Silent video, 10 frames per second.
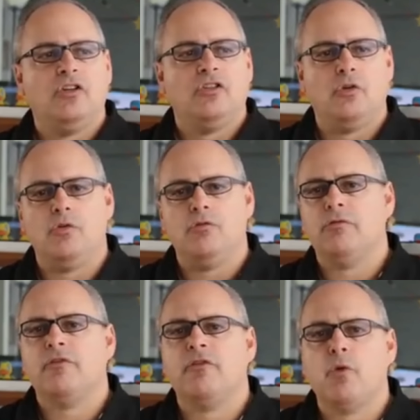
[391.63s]

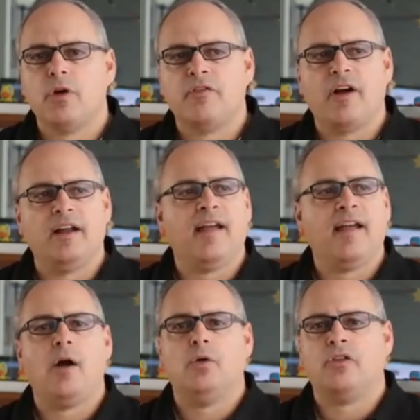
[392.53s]
to fortify
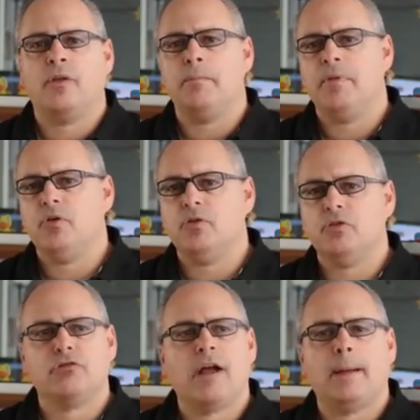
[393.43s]
towers, to build
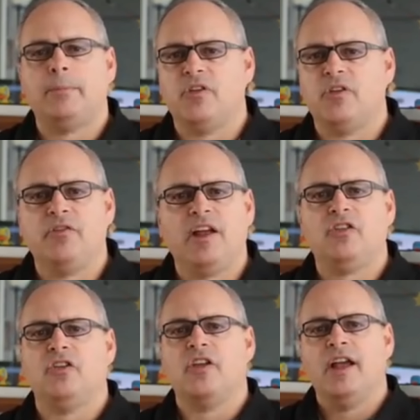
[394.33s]
traps,
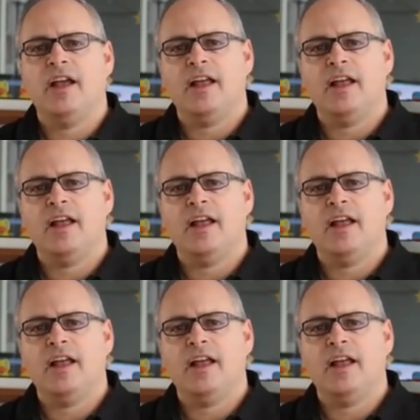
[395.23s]
defenses.